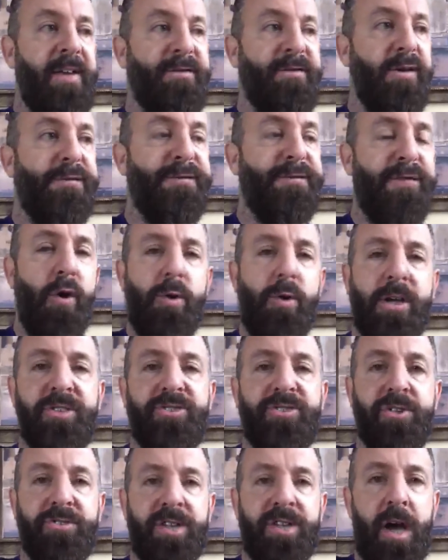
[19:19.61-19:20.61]
if you
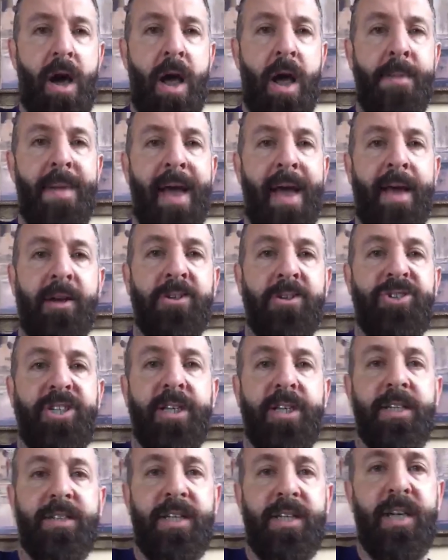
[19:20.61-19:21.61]
focus your time,
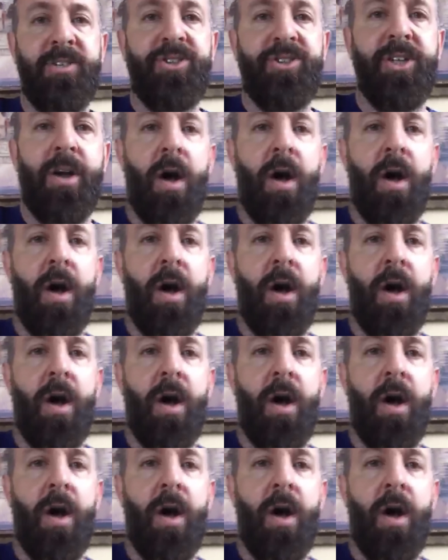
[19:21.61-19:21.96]
energy, and attention